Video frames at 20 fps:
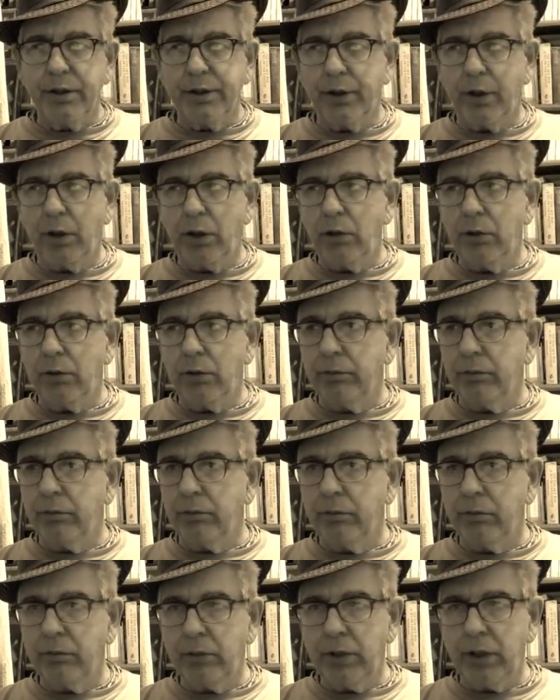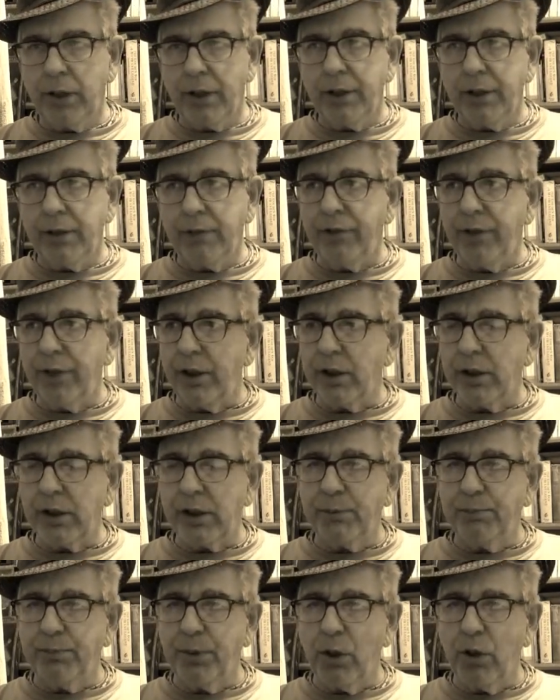So, the idea of reading
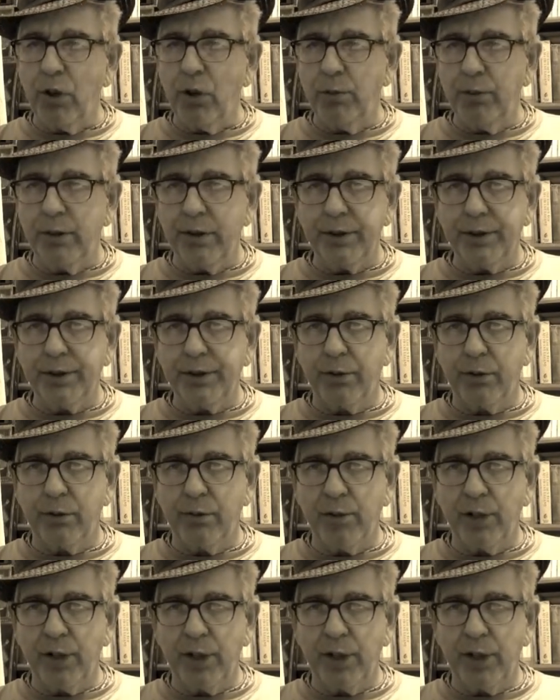this poem is to